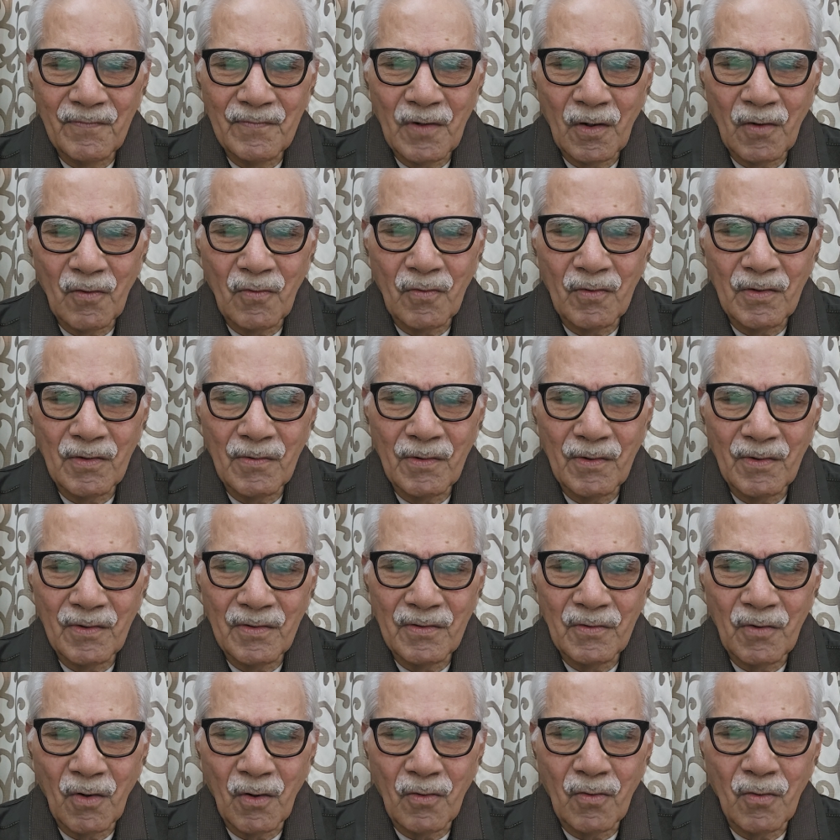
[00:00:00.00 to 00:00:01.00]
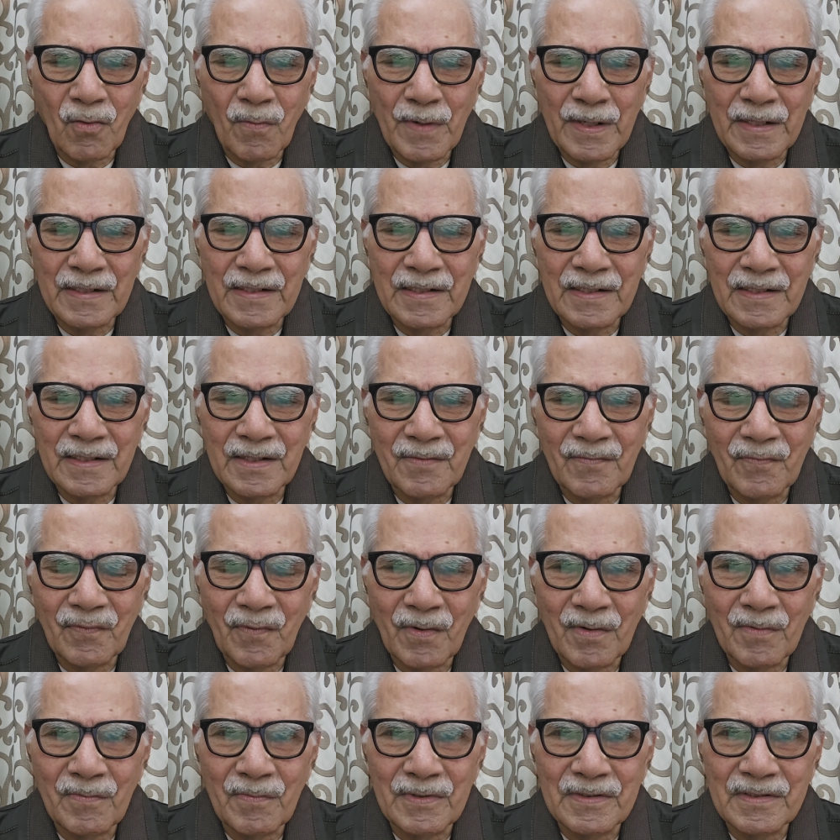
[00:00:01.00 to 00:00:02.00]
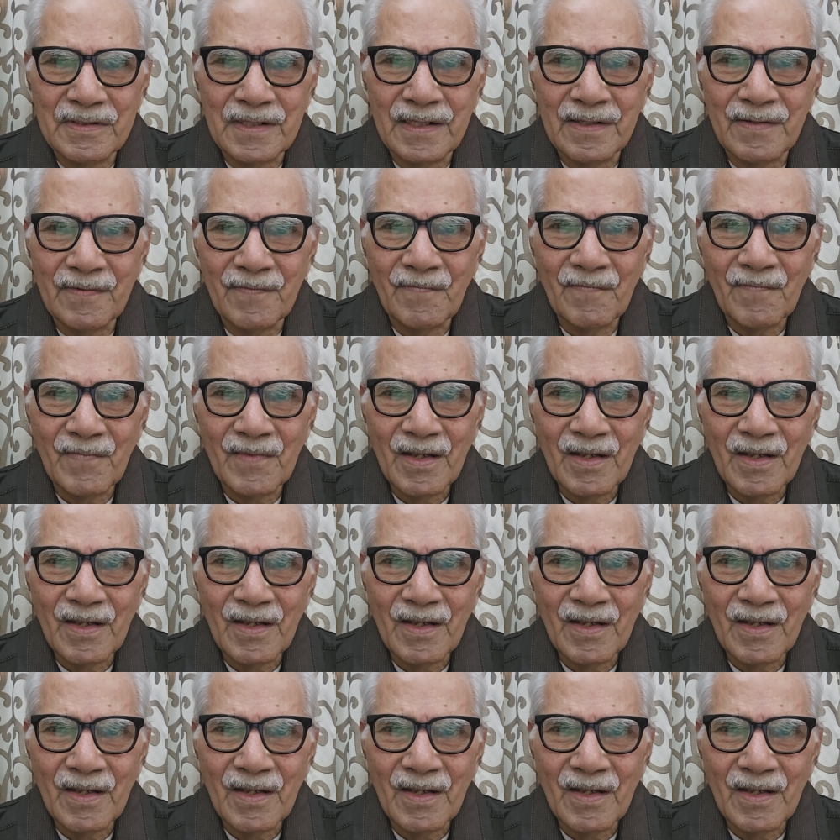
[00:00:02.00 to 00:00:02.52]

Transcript: documented information